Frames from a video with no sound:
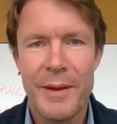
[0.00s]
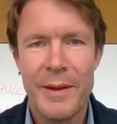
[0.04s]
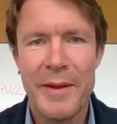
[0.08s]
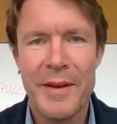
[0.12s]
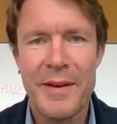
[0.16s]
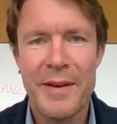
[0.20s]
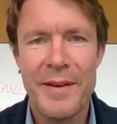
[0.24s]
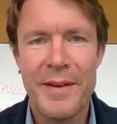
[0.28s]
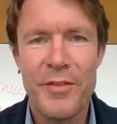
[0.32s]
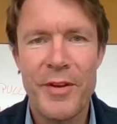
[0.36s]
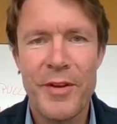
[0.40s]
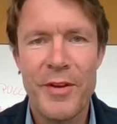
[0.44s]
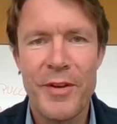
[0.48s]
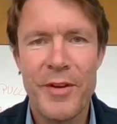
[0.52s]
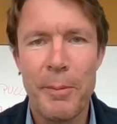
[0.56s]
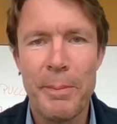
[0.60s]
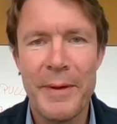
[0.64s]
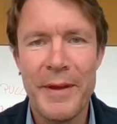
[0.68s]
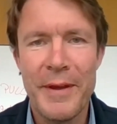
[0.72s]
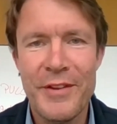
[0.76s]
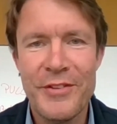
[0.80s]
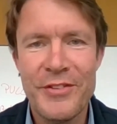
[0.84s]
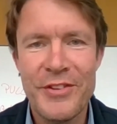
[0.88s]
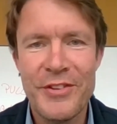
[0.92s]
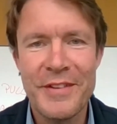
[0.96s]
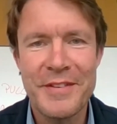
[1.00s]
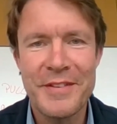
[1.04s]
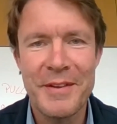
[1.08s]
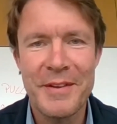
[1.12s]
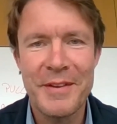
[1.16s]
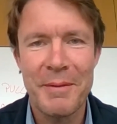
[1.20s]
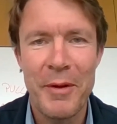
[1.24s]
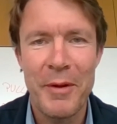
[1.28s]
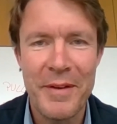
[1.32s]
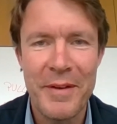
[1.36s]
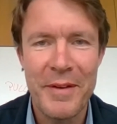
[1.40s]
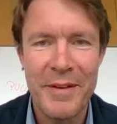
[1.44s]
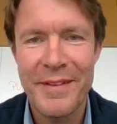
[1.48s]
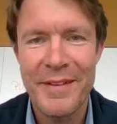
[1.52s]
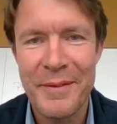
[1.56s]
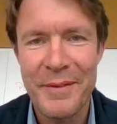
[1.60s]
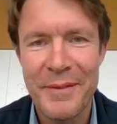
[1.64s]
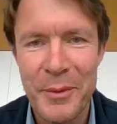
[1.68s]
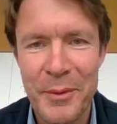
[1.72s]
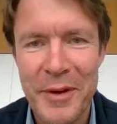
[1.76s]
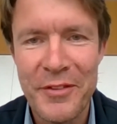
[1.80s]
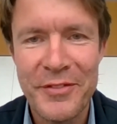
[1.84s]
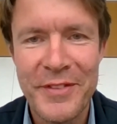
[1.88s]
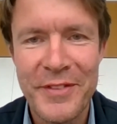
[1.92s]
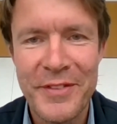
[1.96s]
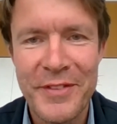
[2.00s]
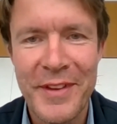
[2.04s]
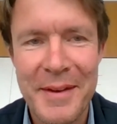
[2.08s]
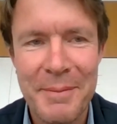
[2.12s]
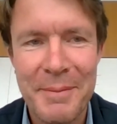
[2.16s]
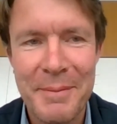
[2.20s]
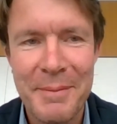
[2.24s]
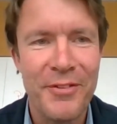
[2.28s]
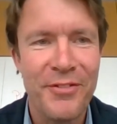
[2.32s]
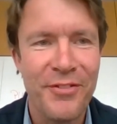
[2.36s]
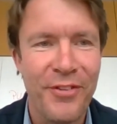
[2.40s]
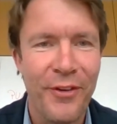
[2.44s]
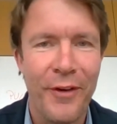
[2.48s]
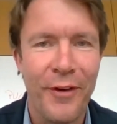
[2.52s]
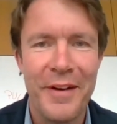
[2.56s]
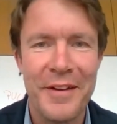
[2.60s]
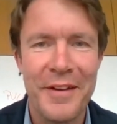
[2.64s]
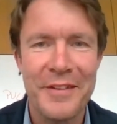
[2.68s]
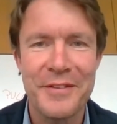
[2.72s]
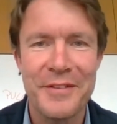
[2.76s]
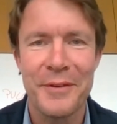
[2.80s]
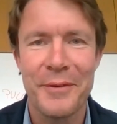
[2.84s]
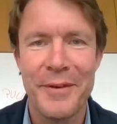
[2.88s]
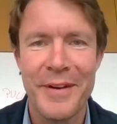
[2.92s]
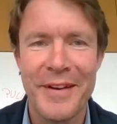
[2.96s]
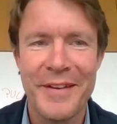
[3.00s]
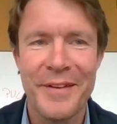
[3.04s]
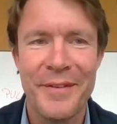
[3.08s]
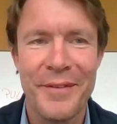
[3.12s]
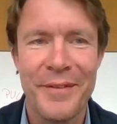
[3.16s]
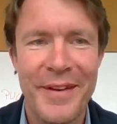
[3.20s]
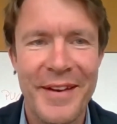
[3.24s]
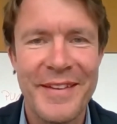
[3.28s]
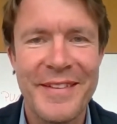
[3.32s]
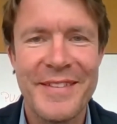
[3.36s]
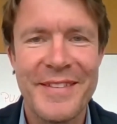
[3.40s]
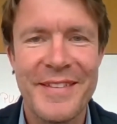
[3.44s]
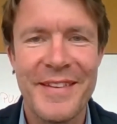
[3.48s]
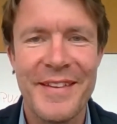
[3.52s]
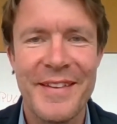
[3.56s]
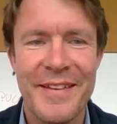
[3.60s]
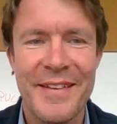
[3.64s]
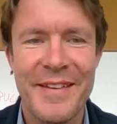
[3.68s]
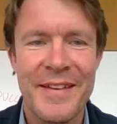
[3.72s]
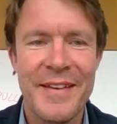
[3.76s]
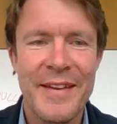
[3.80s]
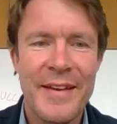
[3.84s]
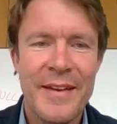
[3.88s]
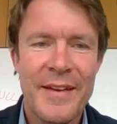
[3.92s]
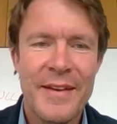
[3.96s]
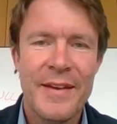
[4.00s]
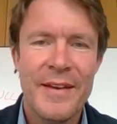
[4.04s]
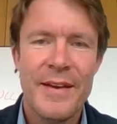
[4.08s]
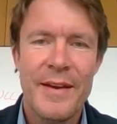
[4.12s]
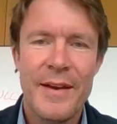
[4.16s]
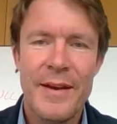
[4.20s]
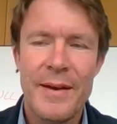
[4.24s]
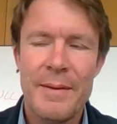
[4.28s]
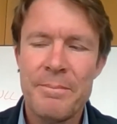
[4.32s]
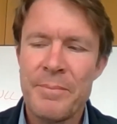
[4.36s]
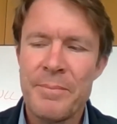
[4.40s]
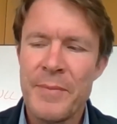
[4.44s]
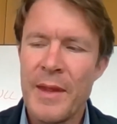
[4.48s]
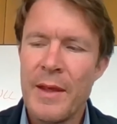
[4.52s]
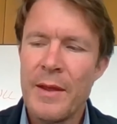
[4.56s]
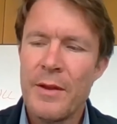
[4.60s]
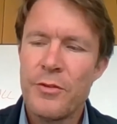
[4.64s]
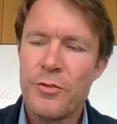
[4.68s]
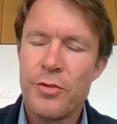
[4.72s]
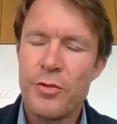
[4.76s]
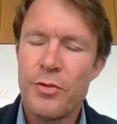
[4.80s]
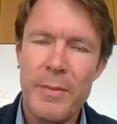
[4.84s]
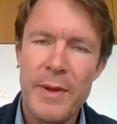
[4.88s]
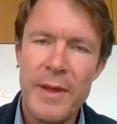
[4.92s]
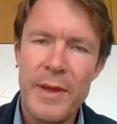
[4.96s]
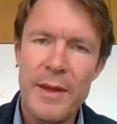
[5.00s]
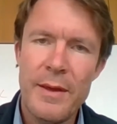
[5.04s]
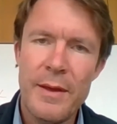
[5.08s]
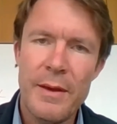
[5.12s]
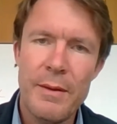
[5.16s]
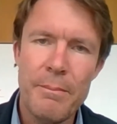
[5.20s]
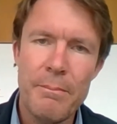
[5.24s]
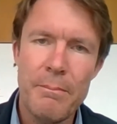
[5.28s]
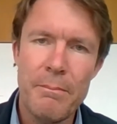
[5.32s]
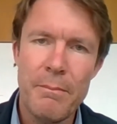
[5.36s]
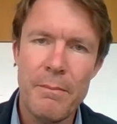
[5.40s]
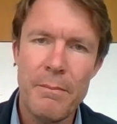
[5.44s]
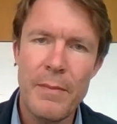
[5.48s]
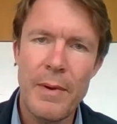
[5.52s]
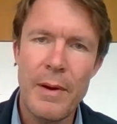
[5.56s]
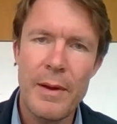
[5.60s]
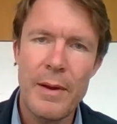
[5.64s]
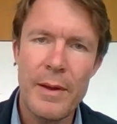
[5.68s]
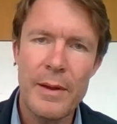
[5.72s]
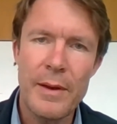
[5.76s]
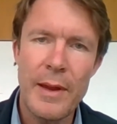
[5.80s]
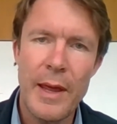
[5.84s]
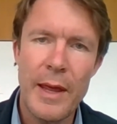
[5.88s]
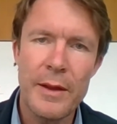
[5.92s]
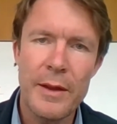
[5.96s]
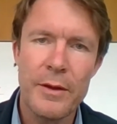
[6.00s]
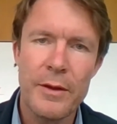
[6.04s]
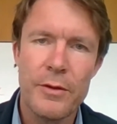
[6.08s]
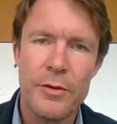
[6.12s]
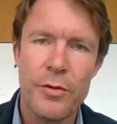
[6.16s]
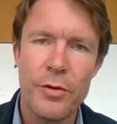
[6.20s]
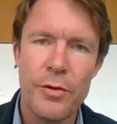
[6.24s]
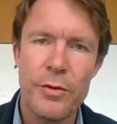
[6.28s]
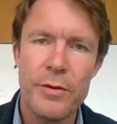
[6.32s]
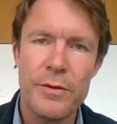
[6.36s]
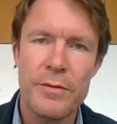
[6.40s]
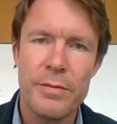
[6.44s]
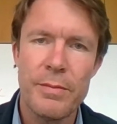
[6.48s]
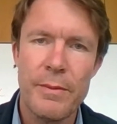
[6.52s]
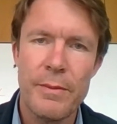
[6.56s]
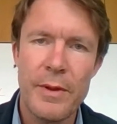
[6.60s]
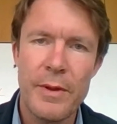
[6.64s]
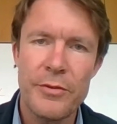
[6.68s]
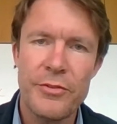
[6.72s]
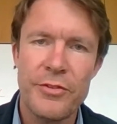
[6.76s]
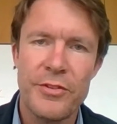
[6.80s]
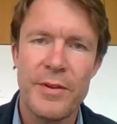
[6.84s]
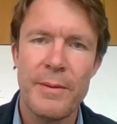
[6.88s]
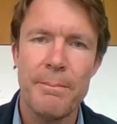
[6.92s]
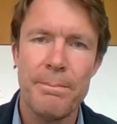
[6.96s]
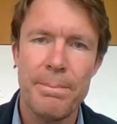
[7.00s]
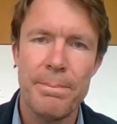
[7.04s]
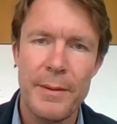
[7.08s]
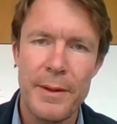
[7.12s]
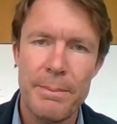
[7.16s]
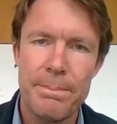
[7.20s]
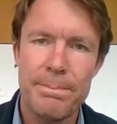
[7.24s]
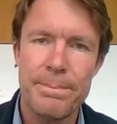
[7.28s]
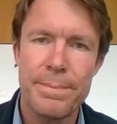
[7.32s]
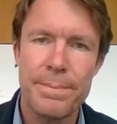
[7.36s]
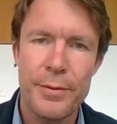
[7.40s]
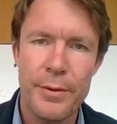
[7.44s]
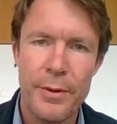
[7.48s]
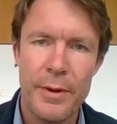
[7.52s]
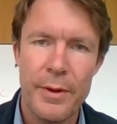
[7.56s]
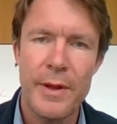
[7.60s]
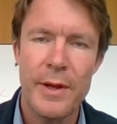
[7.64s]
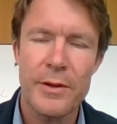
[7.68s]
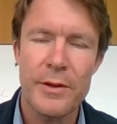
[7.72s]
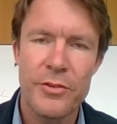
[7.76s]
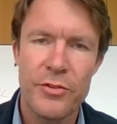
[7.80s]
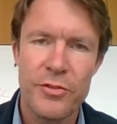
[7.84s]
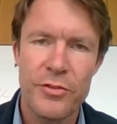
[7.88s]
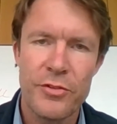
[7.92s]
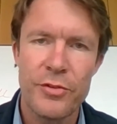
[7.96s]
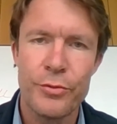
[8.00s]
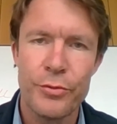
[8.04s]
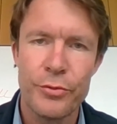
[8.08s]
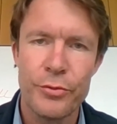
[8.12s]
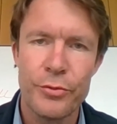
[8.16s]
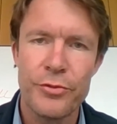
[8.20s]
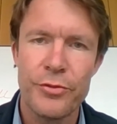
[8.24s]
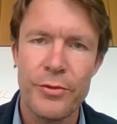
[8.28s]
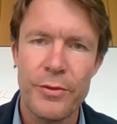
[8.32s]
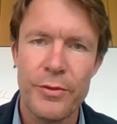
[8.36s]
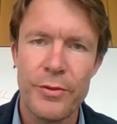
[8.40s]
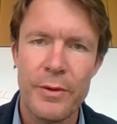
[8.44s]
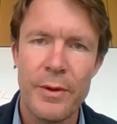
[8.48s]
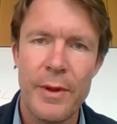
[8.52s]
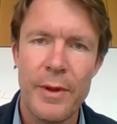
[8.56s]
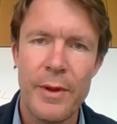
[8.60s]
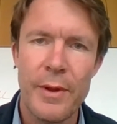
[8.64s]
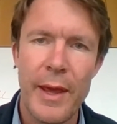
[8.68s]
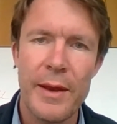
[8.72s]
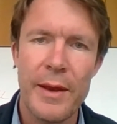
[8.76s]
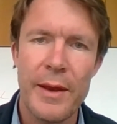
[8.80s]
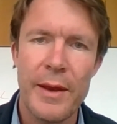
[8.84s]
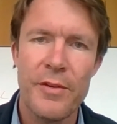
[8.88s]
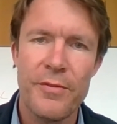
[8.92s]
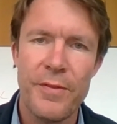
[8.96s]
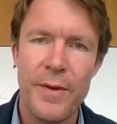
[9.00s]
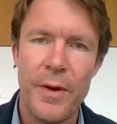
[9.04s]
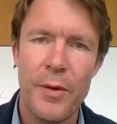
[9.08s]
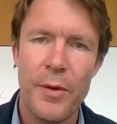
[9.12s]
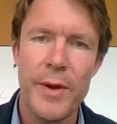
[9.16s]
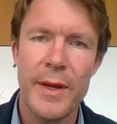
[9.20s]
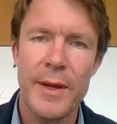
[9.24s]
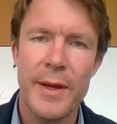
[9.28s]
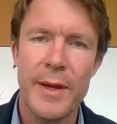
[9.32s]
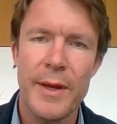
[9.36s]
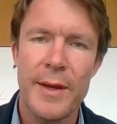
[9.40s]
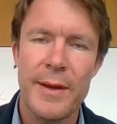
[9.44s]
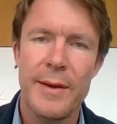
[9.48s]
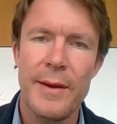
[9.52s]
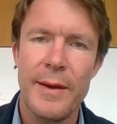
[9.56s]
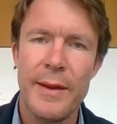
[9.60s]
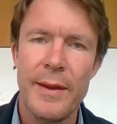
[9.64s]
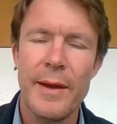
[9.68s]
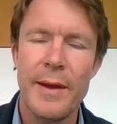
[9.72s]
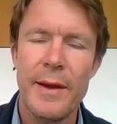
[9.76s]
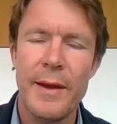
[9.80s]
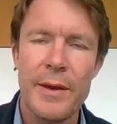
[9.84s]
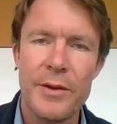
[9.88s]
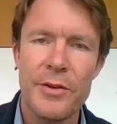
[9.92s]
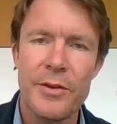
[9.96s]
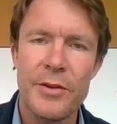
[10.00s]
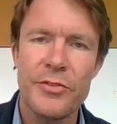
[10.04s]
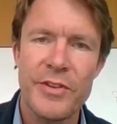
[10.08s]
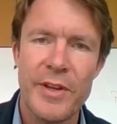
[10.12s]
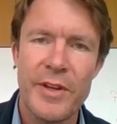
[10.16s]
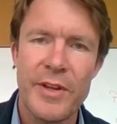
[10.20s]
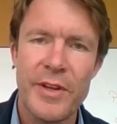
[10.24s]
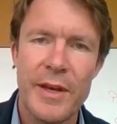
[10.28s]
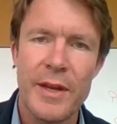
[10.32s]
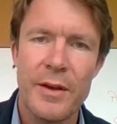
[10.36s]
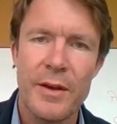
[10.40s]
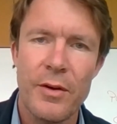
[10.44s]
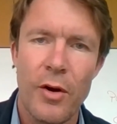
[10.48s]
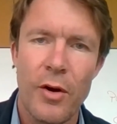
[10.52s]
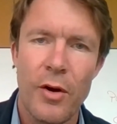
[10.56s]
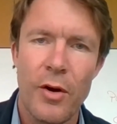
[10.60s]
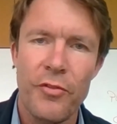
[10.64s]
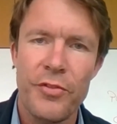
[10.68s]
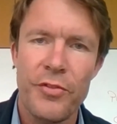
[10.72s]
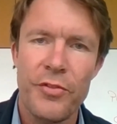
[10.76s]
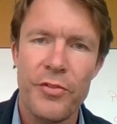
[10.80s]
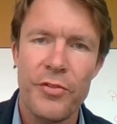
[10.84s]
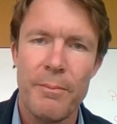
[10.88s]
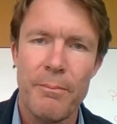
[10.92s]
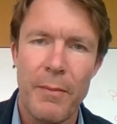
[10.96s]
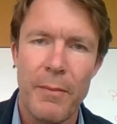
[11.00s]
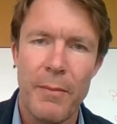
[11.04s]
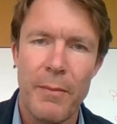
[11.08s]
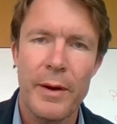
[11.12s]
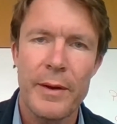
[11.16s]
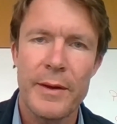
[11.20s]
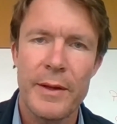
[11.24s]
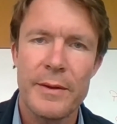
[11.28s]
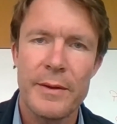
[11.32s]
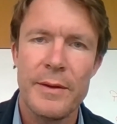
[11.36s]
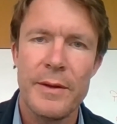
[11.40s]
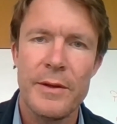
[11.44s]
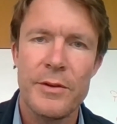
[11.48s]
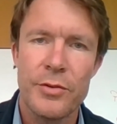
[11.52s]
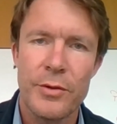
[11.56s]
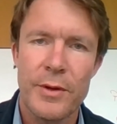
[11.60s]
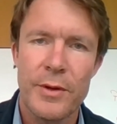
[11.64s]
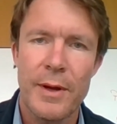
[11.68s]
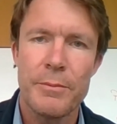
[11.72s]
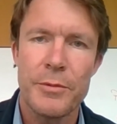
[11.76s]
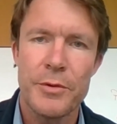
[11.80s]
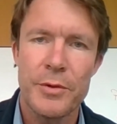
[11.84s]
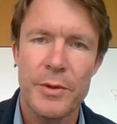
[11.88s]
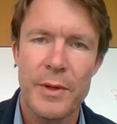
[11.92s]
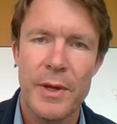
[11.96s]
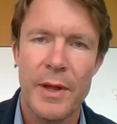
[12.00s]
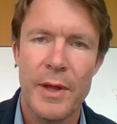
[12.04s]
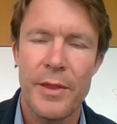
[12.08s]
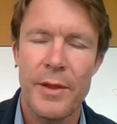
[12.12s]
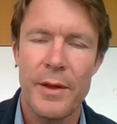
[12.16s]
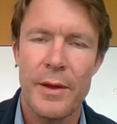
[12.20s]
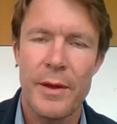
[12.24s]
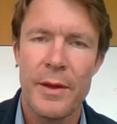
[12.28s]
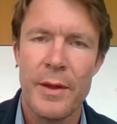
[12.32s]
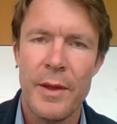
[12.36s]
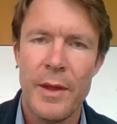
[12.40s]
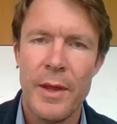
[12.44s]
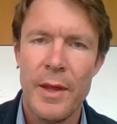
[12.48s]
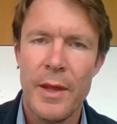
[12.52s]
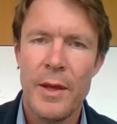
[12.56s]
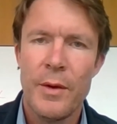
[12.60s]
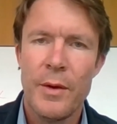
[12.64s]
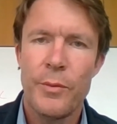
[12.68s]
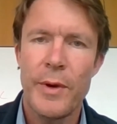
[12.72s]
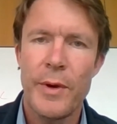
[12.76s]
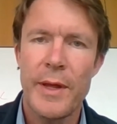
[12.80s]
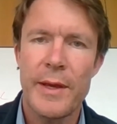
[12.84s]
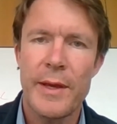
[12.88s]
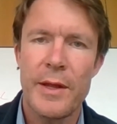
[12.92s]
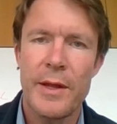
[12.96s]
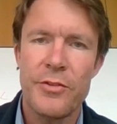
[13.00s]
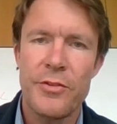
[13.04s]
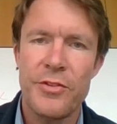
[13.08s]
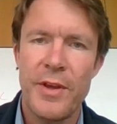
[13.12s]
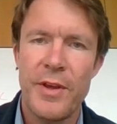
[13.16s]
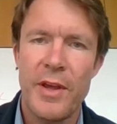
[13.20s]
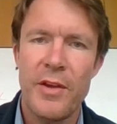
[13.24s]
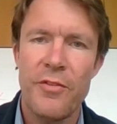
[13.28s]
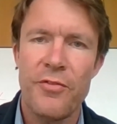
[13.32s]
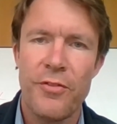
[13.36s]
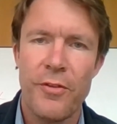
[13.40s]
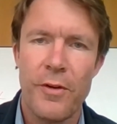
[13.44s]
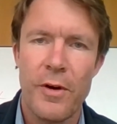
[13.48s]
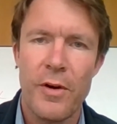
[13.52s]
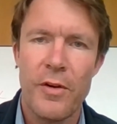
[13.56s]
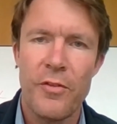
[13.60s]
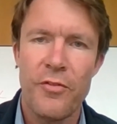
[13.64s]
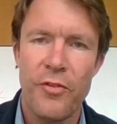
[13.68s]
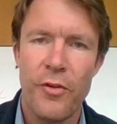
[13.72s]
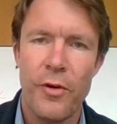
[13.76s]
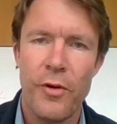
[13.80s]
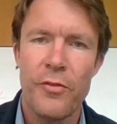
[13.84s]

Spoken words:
I mean, if it would be easy, someone would have done it before us already, right? To me, a simple product solution and a very clear understanding of the market need to come together. What I can say for